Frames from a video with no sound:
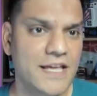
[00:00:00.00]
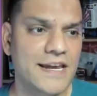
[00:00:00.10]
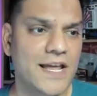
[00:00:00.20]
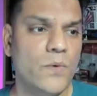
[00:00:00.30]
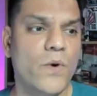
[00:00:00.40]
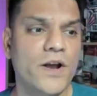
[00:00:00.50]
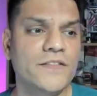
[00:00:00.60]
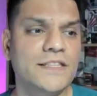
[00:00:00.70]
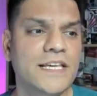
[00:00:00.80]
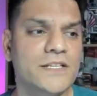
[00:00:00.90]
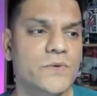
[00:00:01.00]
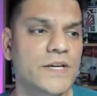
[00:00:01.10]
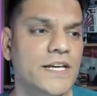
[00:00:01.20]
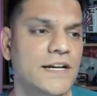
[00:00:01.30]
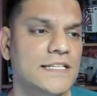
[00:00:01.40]
Now, one of the things over
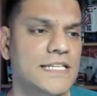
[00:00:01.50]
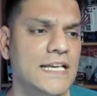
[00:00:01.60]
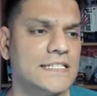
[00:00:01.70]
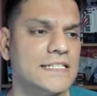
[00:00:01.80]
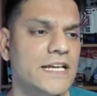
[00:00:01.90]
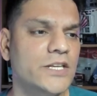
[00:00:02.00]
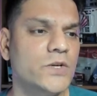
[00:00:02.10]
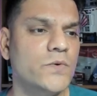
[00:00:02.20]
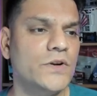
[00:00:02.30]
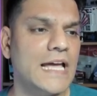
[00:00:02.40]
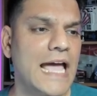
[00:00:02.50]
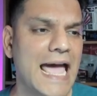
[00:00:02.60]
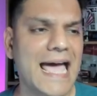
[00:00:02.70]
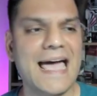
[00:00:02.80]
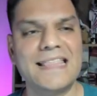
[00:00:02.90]
here it says is that do you want to
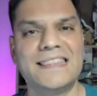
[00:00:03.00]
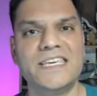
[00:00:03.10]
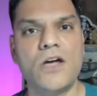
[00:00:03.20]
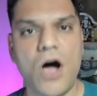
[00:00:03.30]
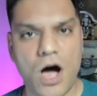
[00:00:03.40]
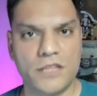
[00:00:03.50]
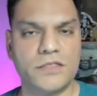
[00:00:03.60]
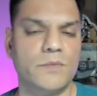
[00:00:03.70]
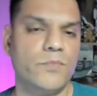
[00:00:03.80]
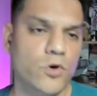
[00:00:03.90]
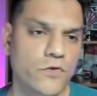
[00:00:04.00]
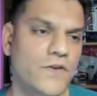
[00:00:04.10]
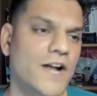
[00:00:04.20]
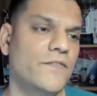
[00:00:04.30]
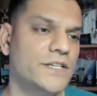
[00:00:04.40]
add the auth
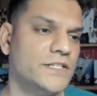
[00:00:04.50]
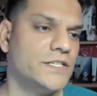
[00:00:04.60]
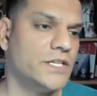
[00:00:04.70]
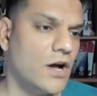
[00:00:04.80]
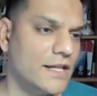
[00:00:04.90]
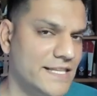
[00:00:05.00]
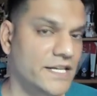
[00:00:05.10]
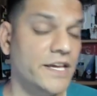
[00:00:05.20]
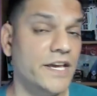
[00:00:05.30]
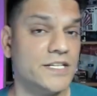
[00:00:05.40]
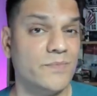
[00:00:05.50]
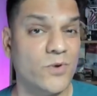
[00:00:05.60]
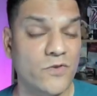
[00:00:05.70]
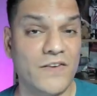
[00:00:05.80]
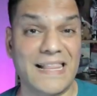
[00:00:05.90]
profile, which is the authentication
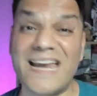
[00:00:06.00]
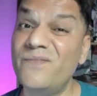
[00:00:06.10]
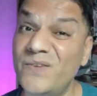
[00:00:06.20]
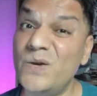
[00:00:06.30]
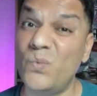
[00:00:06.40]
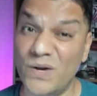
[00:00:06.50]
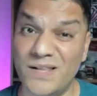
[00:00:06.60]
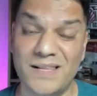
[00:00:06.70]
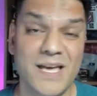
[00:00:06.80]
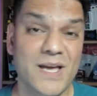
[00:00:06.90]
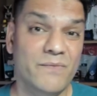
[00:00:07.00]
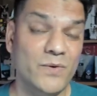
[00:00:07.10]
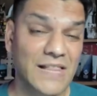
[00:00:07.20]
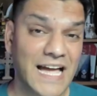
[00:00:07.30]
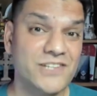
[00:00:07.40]
profile, and we will. We
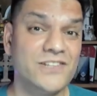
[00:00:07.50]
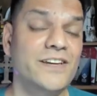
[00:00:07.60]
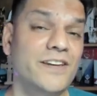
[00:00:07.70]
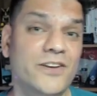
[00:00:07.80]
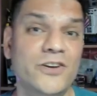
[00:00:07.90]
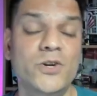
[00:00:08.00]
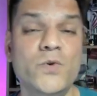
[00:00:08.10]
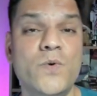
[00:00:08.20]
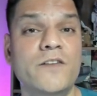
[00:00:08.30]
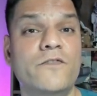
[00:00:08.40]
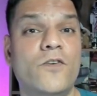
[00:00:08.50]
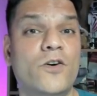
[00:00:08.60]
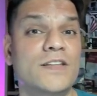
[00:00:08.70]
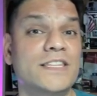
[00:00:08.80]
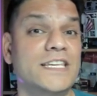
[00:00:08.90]
will actually need to do one
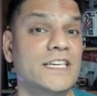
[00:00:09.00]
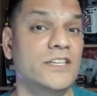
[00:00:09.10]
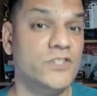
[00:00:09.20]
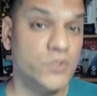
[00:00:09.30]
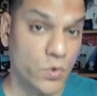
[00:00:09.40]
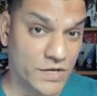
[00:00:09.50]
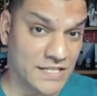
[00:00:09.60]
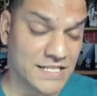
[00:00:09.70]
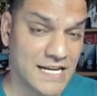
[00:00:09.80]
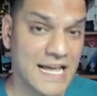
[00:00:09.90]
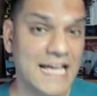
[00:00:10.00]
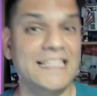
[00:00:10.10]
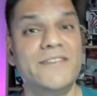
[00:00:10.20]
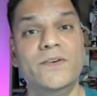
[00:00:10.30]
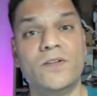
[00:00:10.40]
for the source and
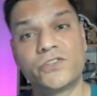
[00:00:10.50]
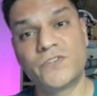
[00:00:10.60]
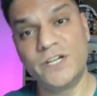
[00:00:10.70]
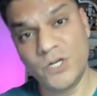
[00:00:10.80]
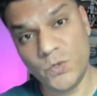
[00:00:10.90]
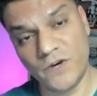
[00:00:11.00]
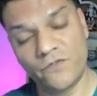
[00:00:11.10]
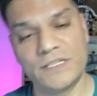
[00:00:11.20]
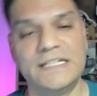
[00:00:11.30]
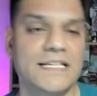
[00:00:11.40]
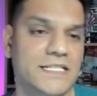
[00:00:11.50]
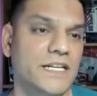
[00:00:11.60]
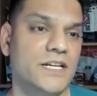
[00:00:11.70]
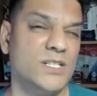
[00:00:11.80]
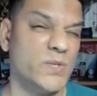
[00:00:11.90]
then we will also need to do one for the
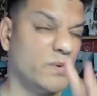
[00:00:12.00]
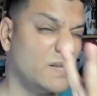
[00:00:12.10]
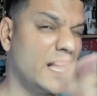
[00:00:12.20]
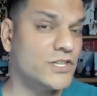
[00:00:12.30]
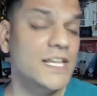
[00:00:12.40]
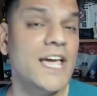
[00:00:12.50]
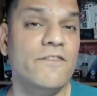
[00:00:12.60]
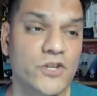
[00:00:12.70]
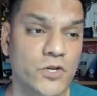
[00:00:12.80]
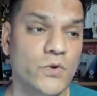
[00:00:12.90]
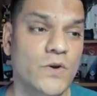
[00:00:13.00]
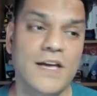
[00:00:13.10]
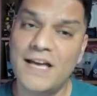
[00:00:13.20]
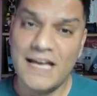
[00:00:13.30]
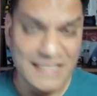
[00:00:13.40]
destination. So we will actually have tool.
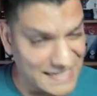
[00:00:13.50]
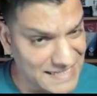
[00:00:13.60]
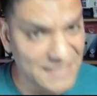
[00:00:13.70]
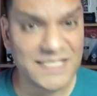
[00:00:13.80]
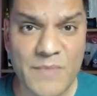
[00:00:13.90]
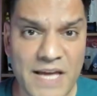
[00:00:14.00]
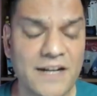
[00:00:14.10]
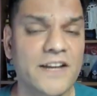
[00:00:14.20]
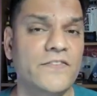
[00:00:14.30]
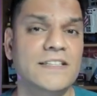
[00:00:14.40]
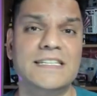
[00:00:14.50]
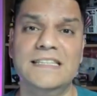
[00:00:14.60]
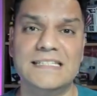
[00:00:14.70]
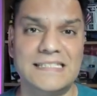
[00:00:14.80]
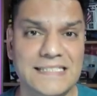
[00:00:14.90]
And that doesn't matter if it's in
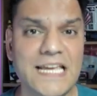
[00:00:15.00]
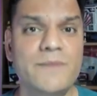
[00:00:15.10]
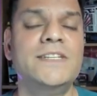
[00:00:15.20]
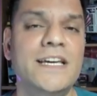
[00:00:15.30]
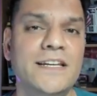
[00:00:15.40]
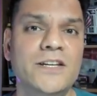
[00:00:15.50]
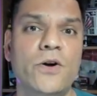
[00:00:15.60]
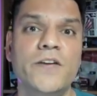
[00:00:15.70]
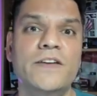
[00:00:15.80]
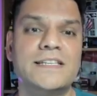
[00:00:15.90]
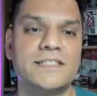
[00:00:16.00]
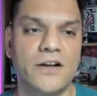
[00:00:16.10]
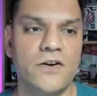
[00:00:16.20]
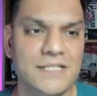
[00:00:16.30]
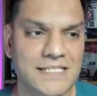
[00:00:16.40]
the same tenant or even if it's a
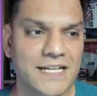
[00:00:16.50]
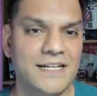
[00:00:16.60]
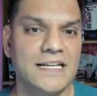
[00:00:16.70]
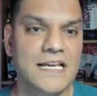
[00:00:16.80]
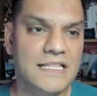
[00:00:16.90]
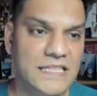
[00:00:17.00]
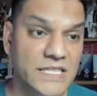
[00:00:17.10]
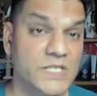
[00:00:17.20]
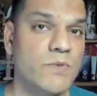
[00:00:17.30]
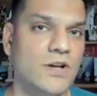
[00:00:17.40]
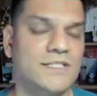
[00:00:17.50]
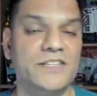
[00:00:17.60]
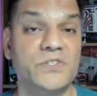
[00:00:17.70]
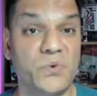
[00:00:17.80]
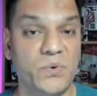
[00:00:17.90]
cross tenant, this
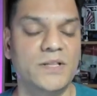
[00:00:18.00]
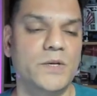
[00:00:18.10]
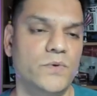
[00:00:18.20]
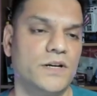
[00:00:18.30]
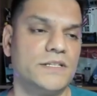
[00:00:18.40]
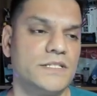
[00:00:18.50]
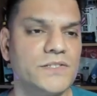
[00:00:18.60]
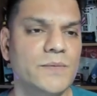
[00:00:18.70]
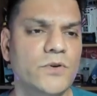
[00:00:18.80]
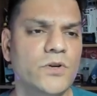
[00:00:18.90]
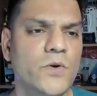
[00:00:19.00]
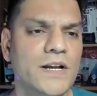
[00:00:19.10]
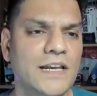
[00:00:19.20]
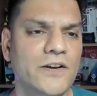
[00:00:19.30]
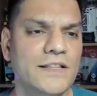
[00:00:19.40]
process really works. So I'm gonna go
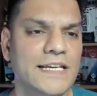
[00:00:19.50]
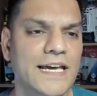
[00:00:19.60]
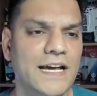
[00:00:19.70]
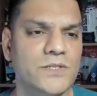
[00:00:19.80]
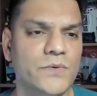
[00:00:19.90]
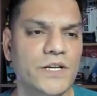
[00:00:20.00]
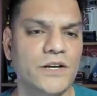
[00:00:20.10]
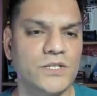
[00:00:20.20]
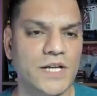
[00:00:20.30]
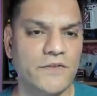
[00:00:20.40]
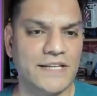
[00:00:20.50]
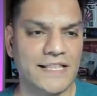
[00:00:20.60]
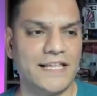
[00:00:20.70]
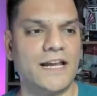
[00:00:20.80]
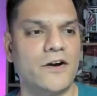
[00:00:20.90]
and click on the X over here. So I take
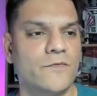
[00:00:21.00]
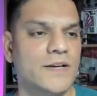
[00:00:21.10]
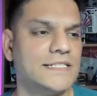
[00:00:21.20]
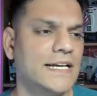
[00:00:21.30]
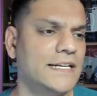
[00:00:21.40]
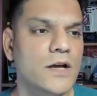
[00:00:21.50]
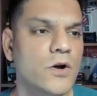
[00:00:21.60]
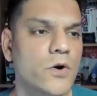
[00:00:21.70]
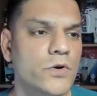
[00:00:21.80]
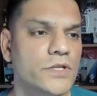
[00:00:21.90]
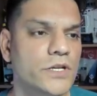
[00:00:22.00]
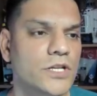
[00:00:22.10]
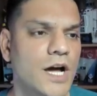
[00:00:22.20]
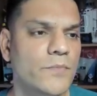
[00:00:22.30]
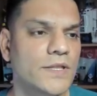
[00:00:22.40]
that out of my sight, go to the
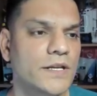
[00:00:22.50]
top on the